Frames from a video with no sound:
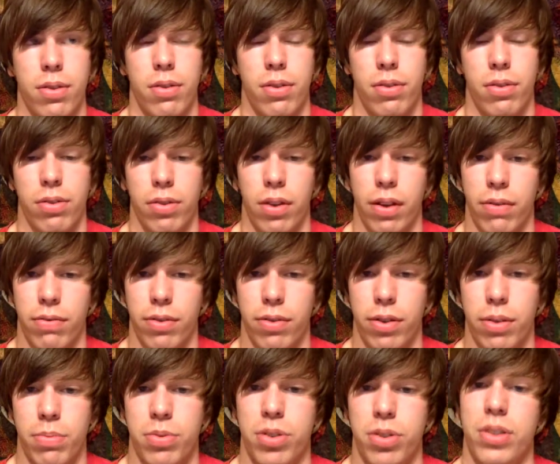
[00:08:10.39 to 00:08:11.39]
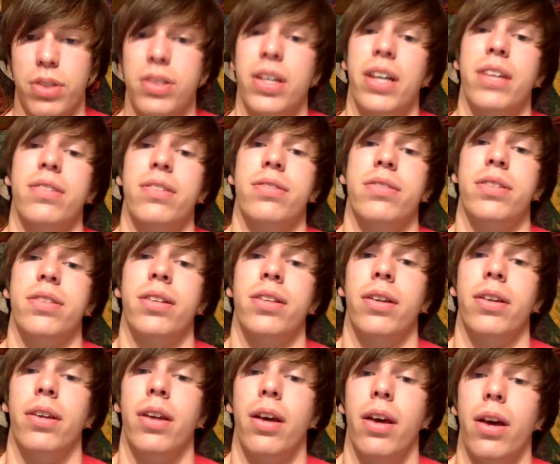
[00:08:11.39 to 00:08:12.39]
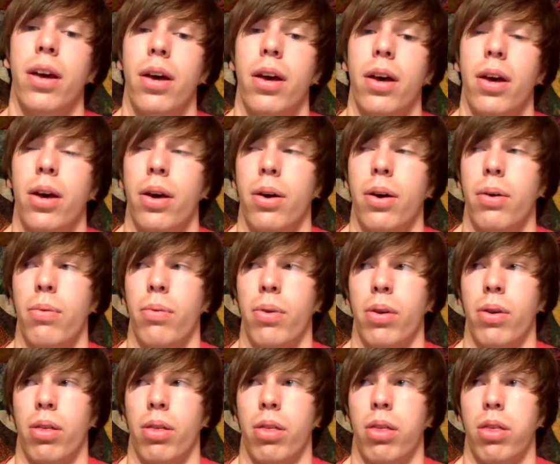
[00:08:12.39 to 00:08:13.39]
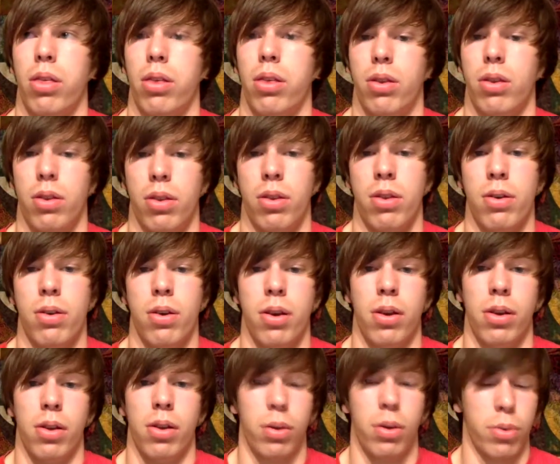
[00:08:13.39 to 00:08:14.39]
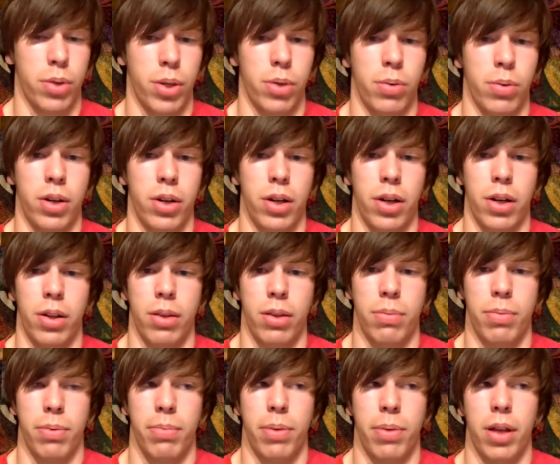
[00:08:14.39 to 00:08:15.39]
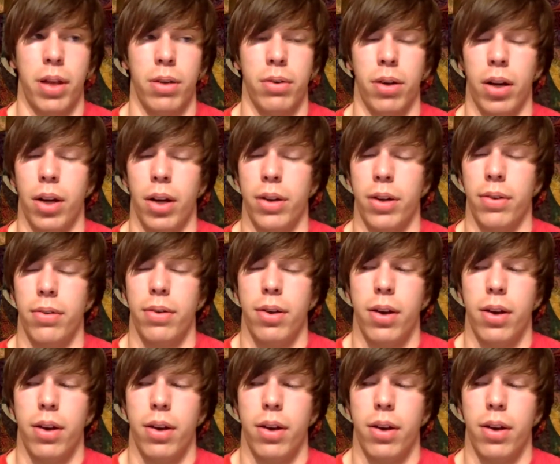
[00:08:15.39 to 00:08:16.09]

so that Phillips could test it with the lower unit and the propeller on it.